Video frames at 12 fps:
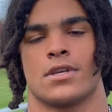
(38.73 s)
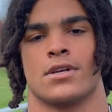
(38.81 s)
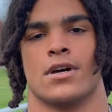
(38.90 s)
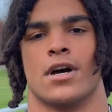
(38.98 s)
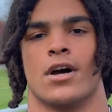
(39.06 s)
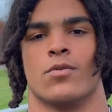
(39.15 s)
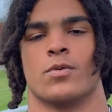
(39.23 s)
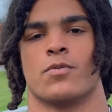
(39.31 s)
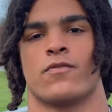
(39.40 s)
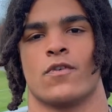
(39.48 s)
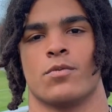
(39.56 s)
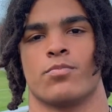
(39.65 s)
Uh, we
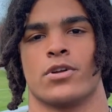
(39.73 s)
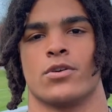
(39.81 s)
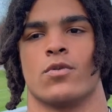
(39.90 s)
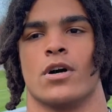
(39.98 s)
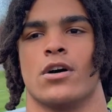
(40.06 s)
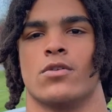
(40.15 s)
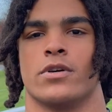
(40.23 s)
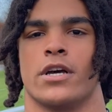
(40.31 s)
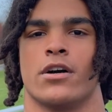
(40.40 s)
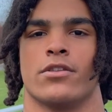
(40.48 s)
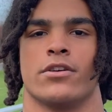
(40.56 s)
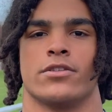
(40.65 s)
performed pretty well. We
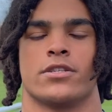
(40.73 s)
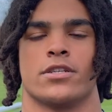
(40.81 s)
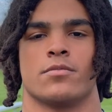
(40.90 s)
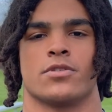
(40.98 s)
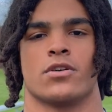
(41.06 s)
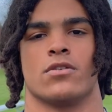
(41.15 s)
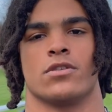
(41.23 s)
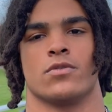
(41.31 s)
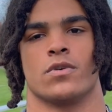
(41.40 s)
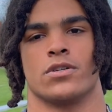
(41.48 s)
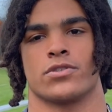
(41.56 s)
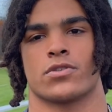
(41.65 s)
held their team to only
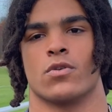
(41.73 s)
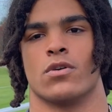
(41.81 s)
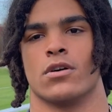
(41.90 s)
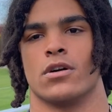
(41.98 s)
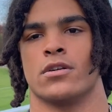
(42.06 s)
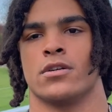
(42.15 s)
one score,